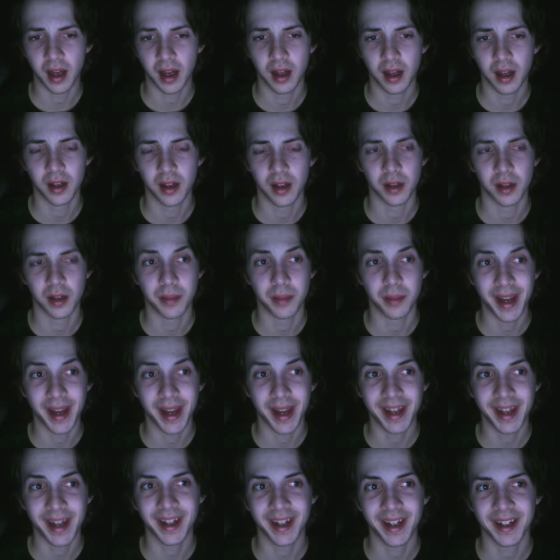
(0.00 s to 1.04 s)
or
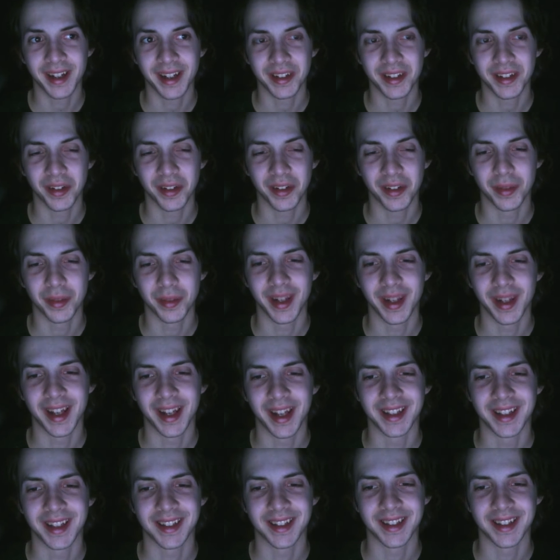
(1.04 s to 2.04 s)
Bang, excuse me, as